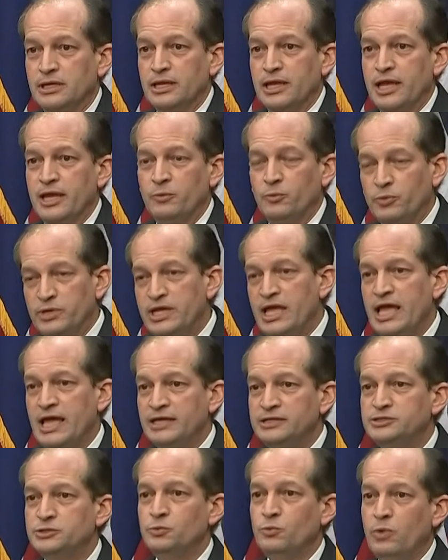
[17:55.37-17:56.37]
And we
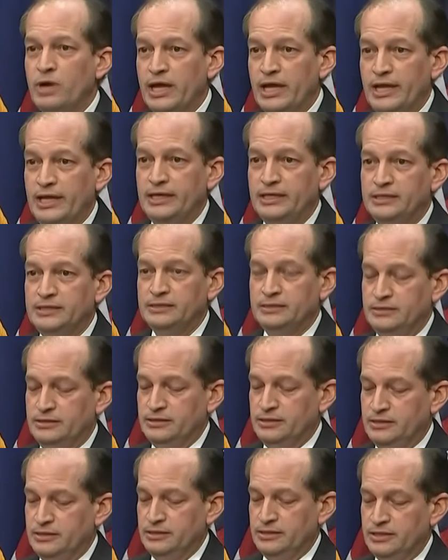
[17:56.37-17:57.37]
had to weigh
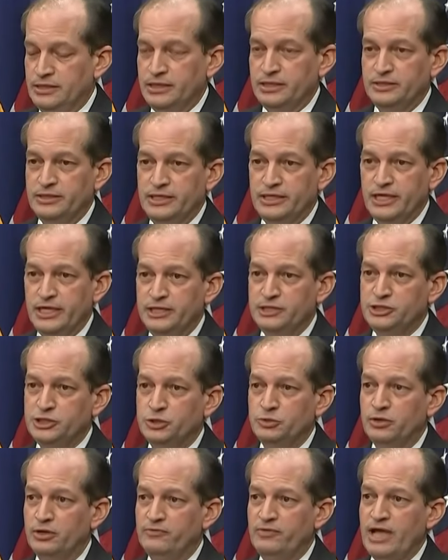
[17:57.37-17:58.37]
the
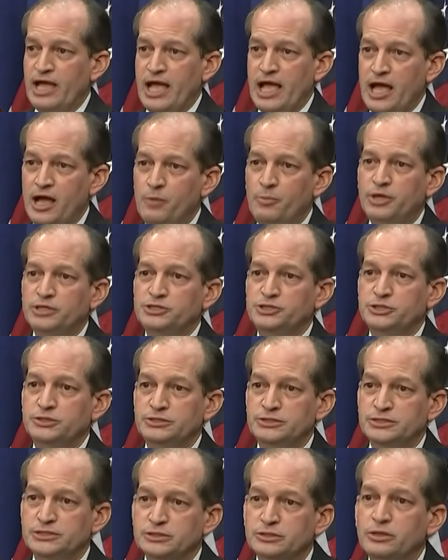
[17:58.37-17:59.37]
issue of how much to
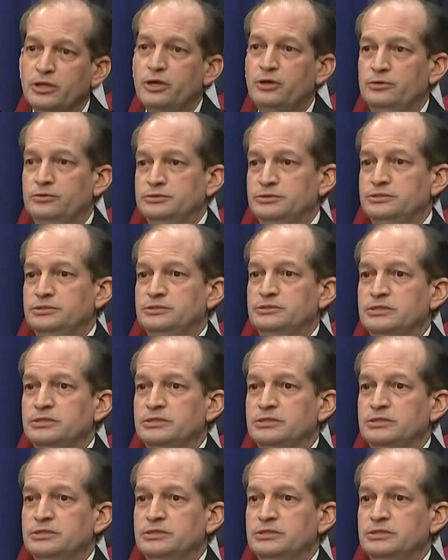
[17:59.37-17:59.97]
disclose